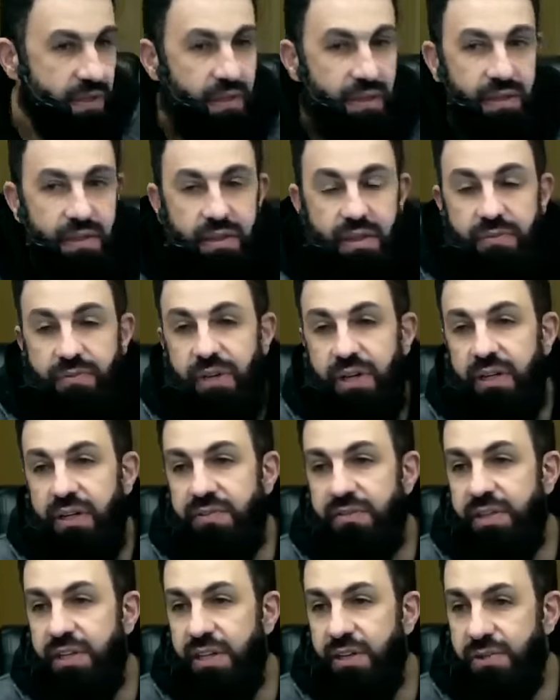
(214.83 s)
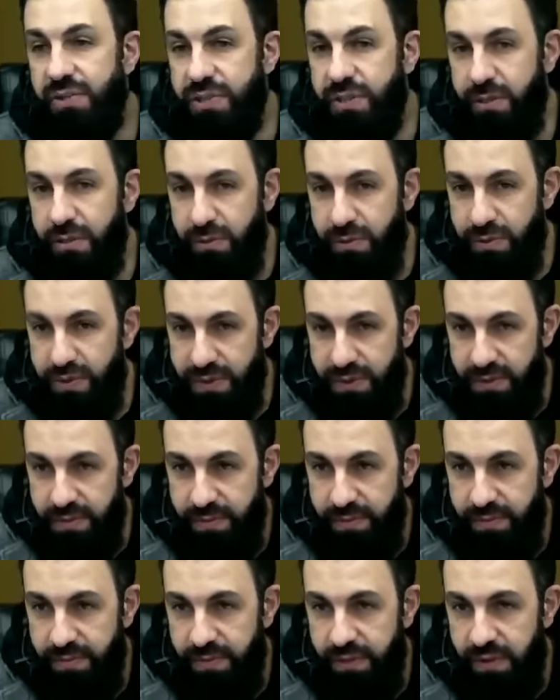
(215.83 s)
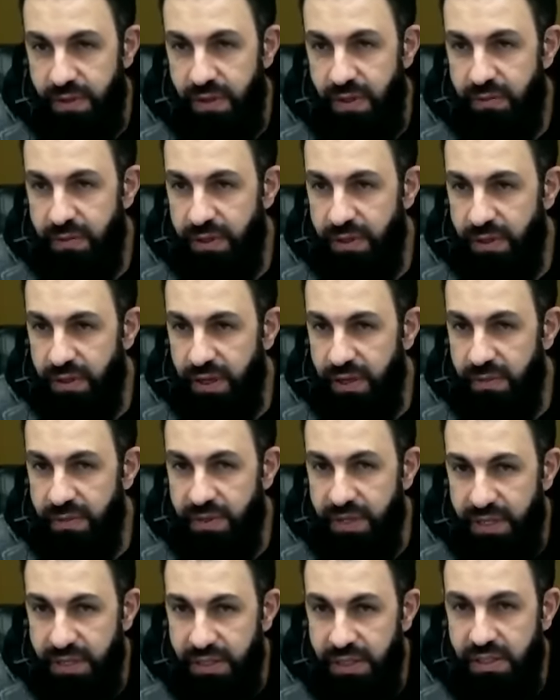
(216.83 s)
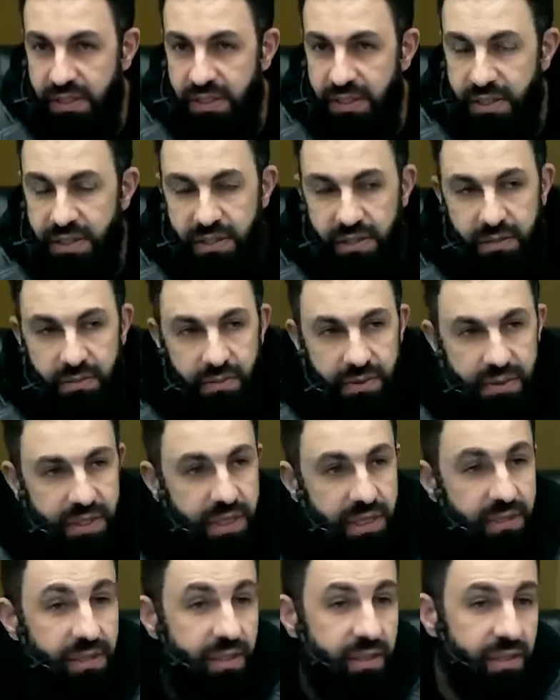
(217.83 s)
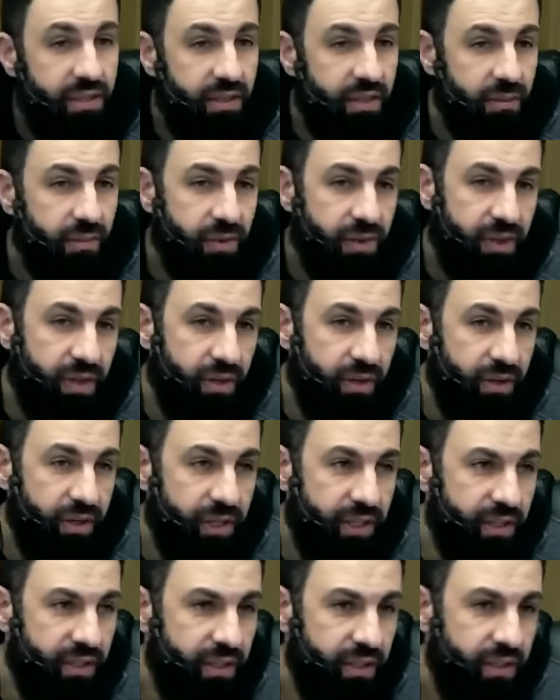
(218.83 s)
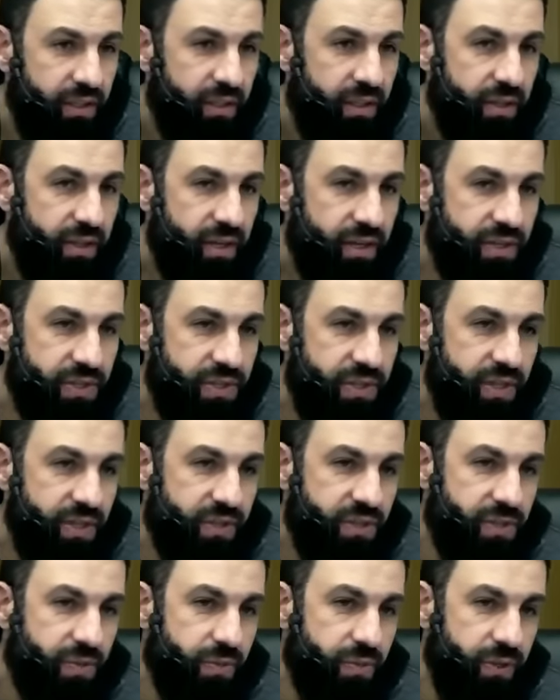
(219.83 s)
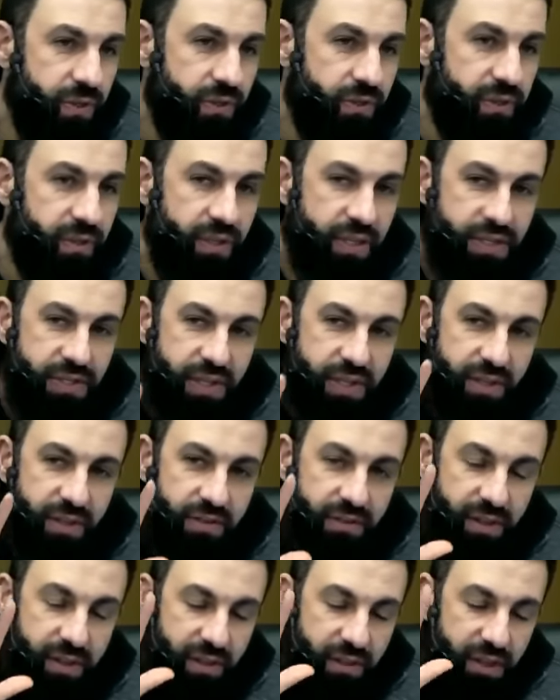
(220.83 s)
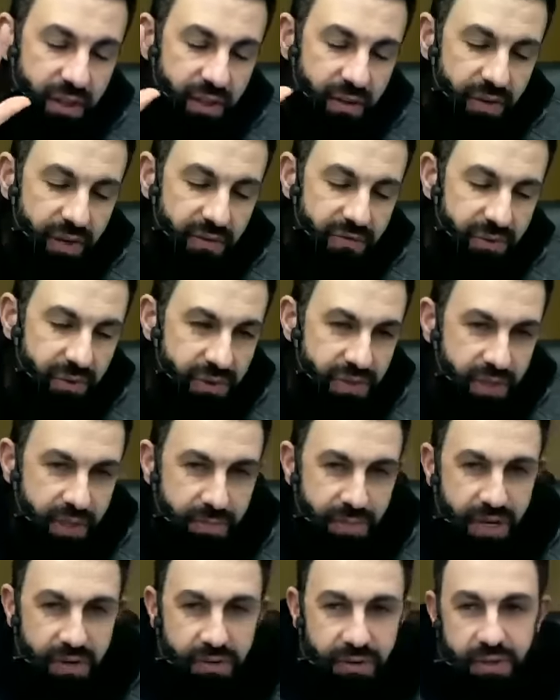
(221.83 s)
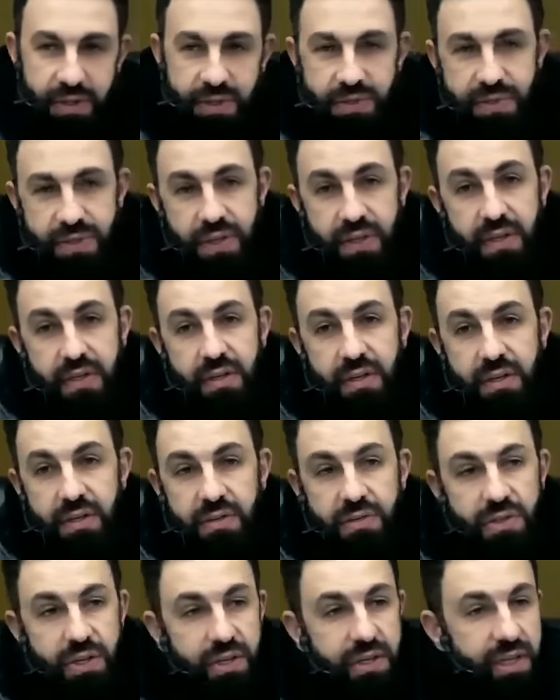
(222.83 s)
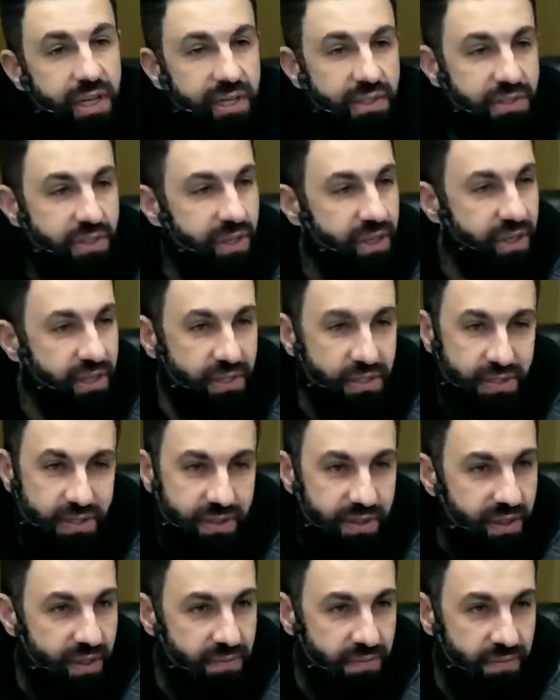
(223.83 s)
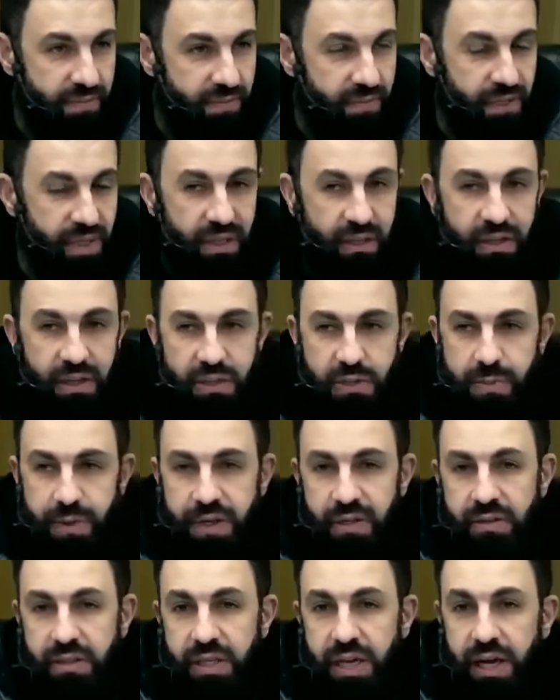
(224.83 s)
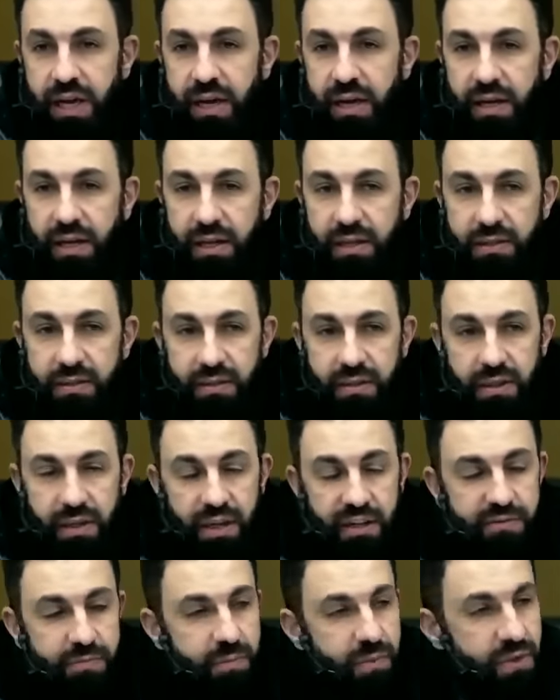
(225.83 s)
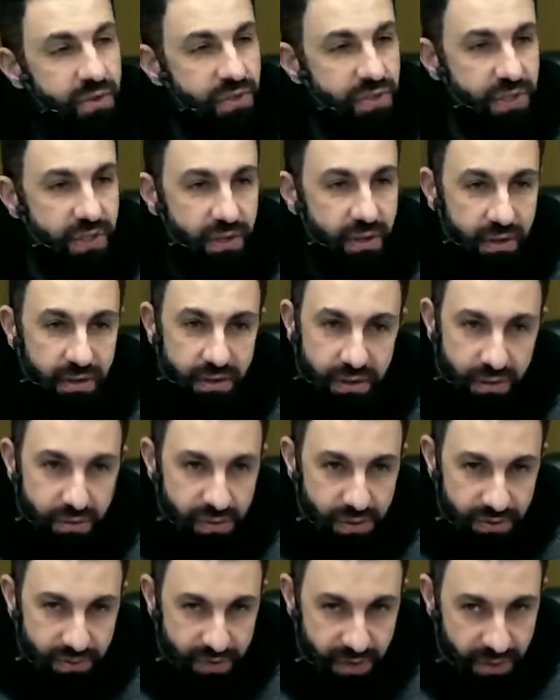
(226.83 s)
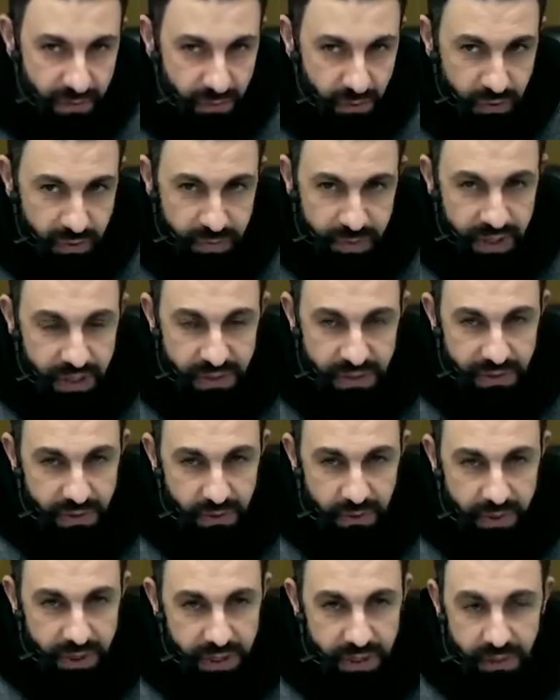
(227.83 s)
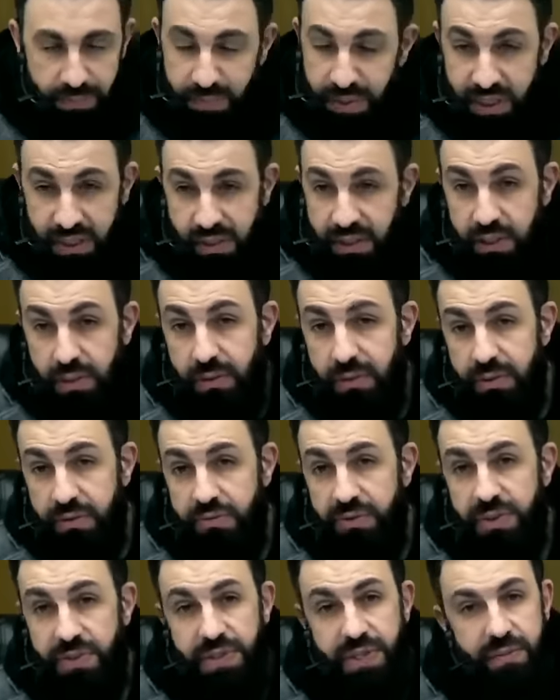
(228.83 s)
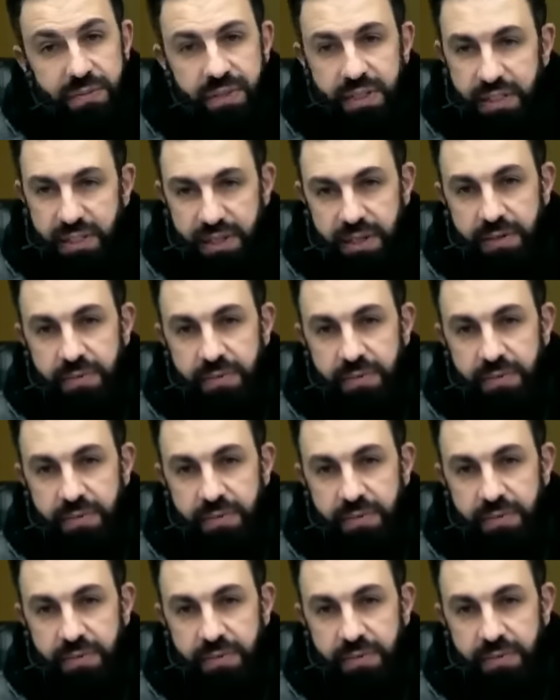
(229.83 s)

They've got nothing else to lose. They want to die with their dignity, with their deen, and with their honor. They don't see this world as anything. The hereafter is their paradise. So glad tidings to them. May Allah subhanahu wa ta'ala have mercy on those of them who have passed away and been killed fi sabilillah.